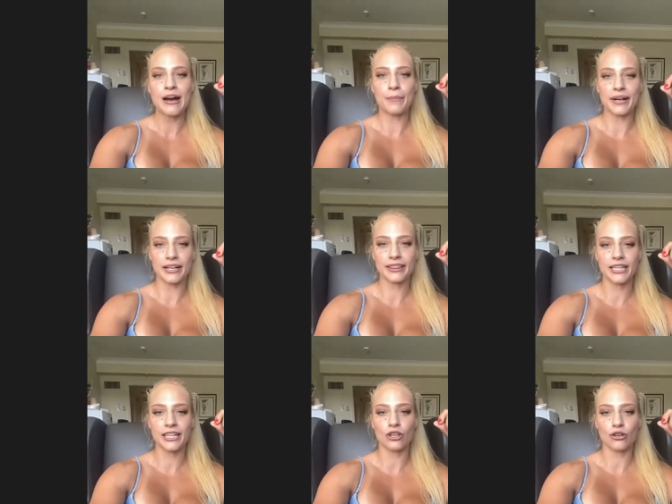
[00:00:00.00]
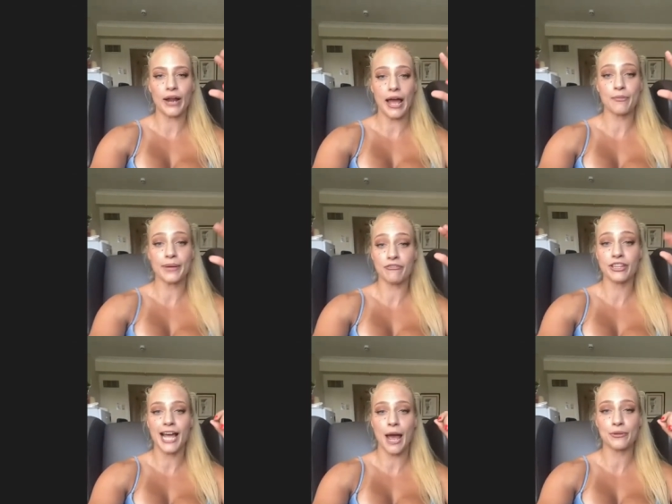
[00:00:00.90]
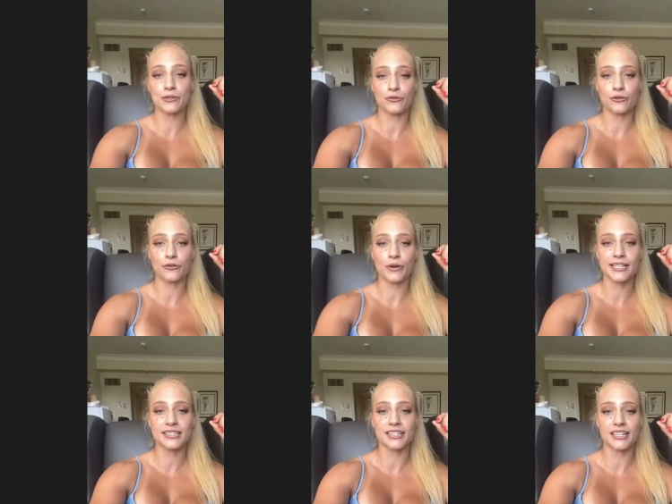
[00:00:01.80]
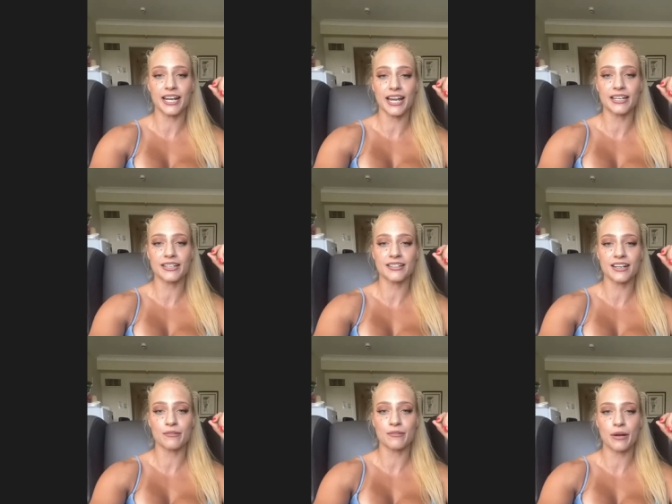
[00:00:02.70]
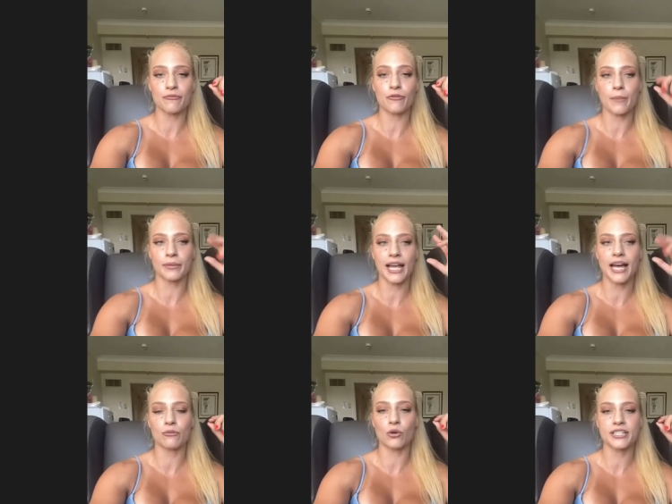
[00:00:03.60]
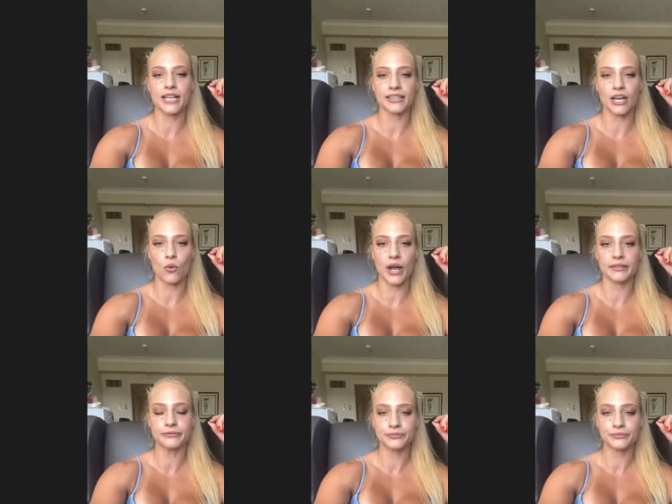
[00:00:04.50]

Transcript: but I think, you know, everything happens for a reason. And I'm glad it worked out that way.